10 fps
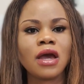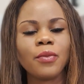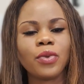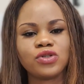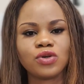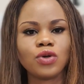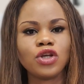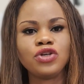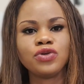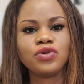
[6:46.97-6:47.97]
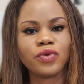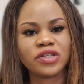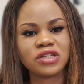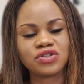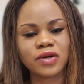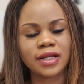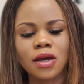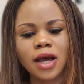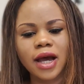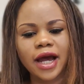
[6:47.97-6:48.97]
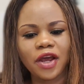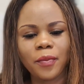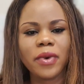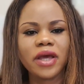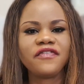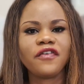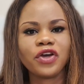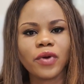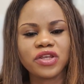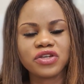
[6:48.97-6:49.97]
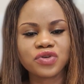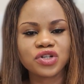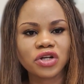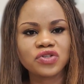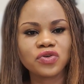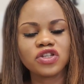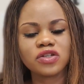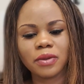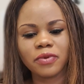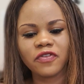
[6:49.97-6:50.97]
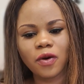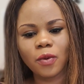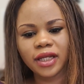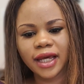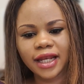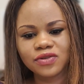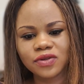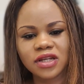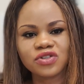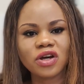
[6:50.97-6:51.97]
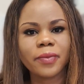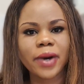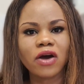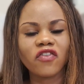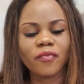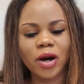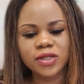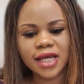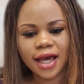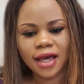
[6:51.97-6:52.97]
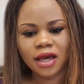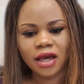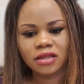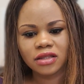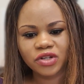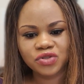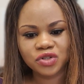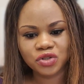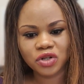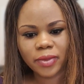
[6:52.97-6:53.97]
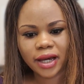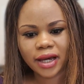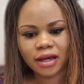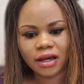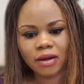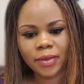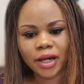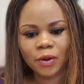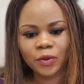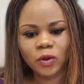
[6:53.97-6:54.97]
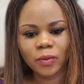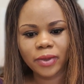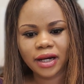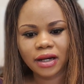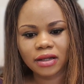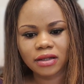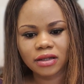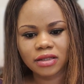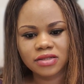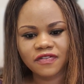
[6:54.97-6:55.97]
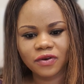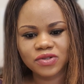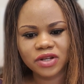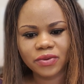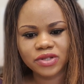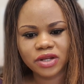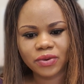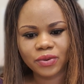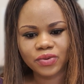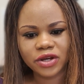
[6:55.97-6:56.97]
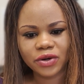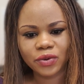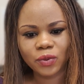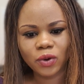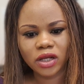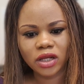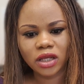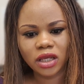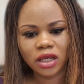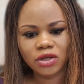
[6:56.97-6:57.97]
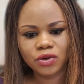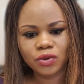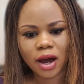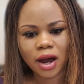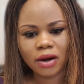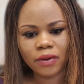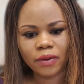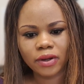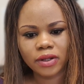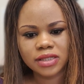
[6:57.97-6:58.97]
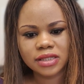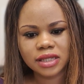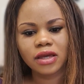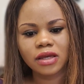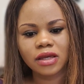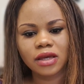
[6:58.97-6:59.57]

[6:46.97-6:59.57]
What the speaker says: but only you, the registrant. And your payment for your registration is going to be forwarded to the Central Bank of Malta. The registration number, account number is 40001 EURCM